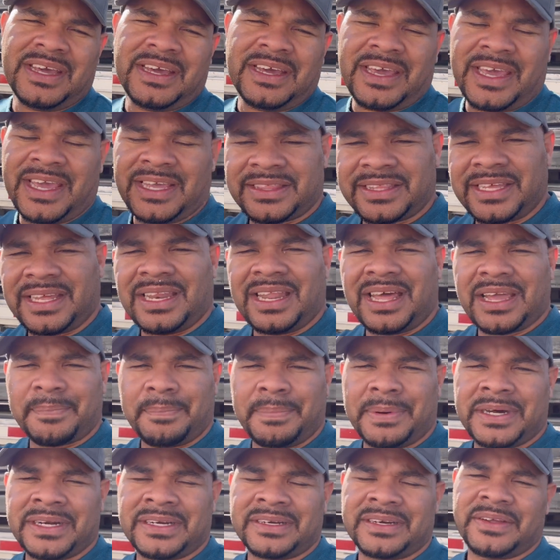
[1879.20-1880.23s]
Hit that like
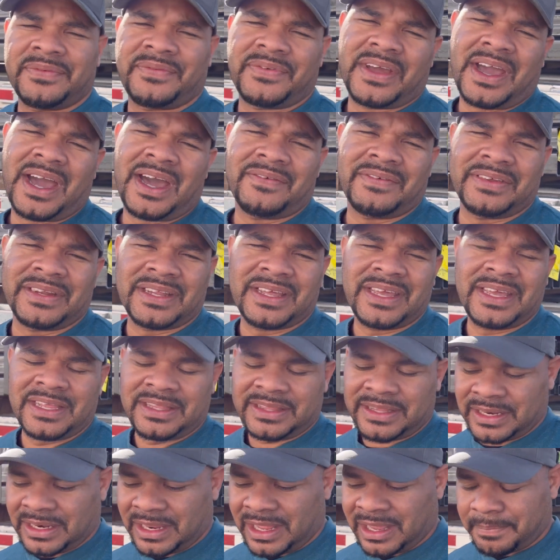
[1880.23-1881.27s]
button if you haven't hit
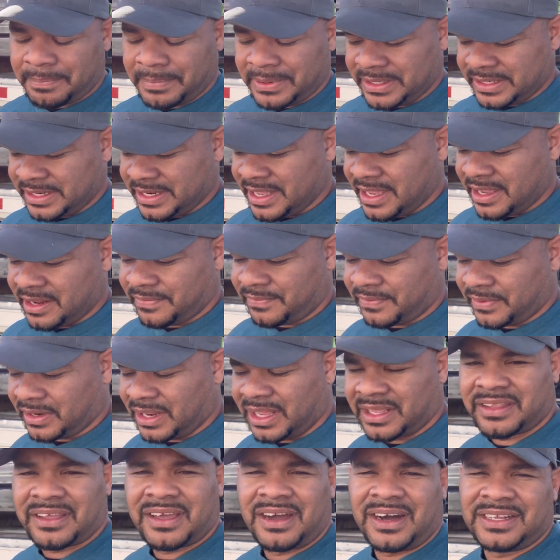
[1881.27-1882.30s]
the like button yet. If you
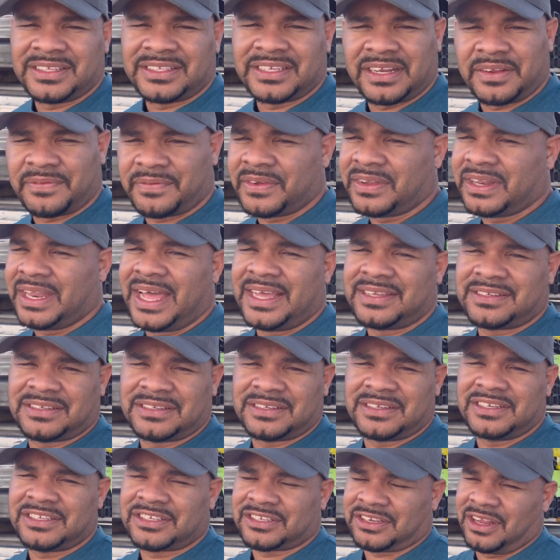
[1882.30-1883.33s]
like the content, if you lasted
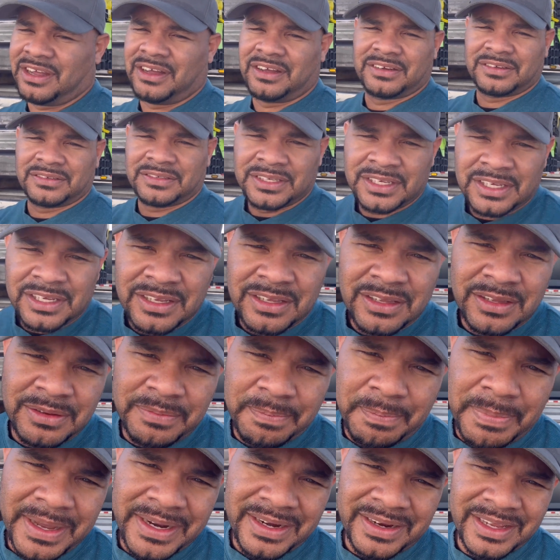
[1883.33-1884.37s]
this long, you
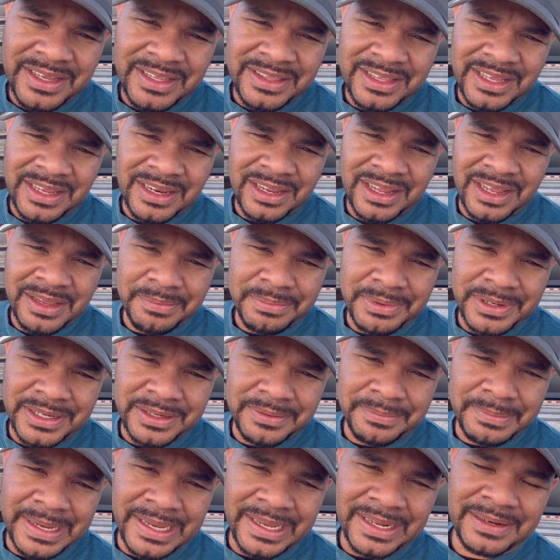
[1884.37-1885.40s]
better hit that like
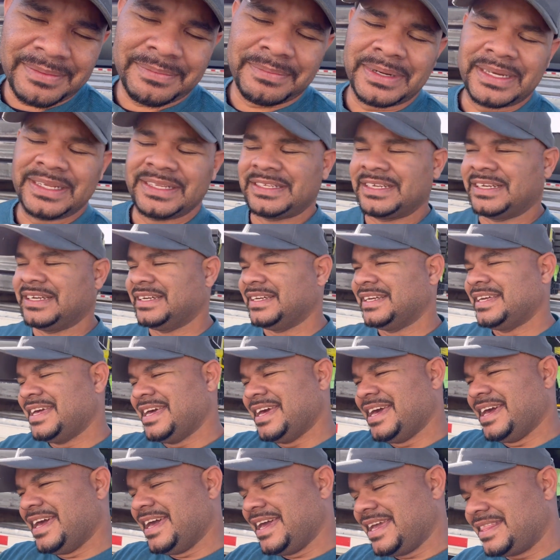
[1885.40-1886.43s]
button, man. But
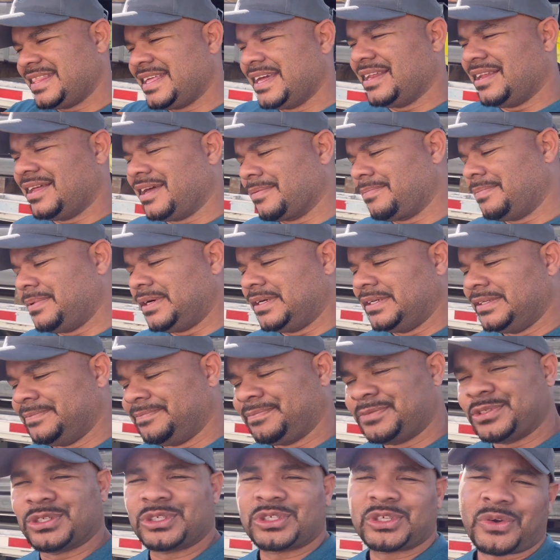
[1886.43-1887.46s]
hit that like button,
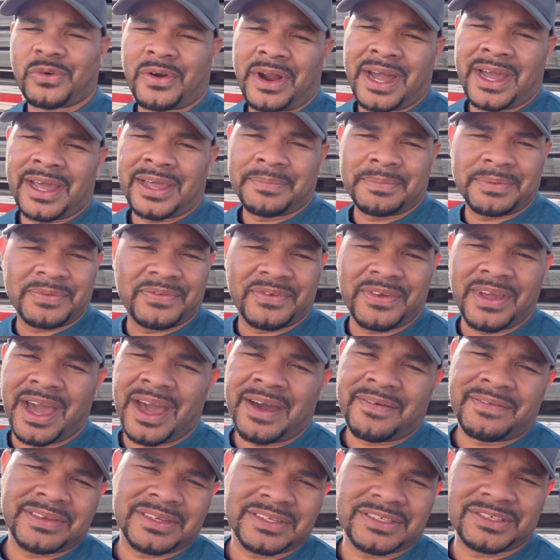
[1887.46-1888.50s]
subscribe if you
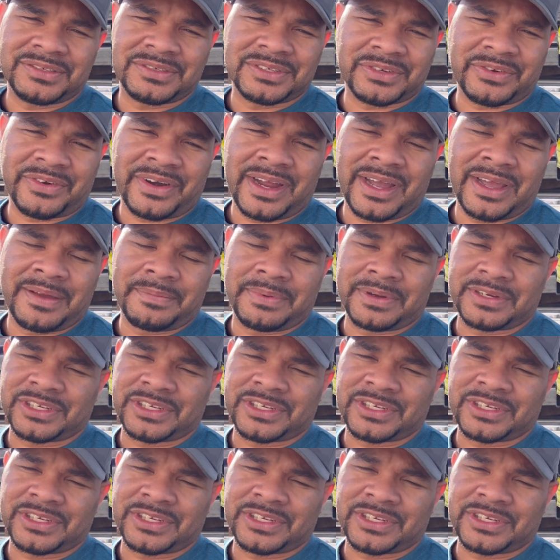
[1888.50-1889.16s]
haven't subscribed.